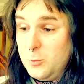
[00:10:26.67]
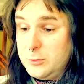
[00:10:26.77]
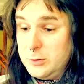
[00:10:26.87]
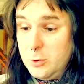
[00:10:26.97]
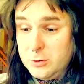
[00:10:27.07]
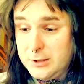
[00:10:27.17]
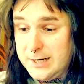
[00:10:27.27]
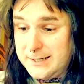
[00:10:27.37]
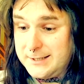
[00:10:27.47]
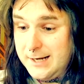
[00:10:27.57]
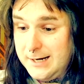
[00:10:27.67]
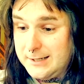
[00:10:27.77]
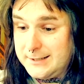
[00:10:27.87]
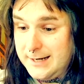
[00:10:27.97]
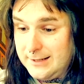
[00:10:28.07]
Were those like Sega
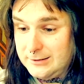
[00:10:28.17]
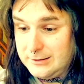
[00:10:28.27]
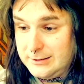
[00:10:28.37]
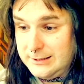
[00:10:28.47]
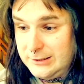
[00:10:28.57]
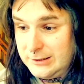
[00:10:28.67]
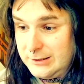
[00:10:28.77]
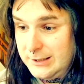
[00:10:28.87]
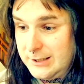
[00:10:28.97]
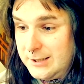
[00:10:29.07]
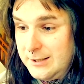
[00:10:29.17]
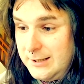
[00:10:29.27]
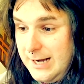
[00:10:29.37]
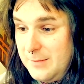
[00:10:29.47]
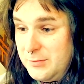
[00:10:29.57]
Saturns that he just like
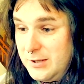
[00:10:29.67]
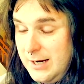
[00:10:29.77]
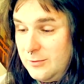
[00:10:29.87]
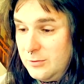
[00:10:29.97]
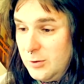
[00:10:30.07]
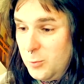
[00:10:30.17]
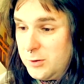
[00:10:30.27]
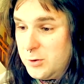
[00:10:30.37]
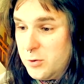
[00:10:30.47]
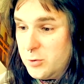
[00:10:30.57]
snapped? I don't know what those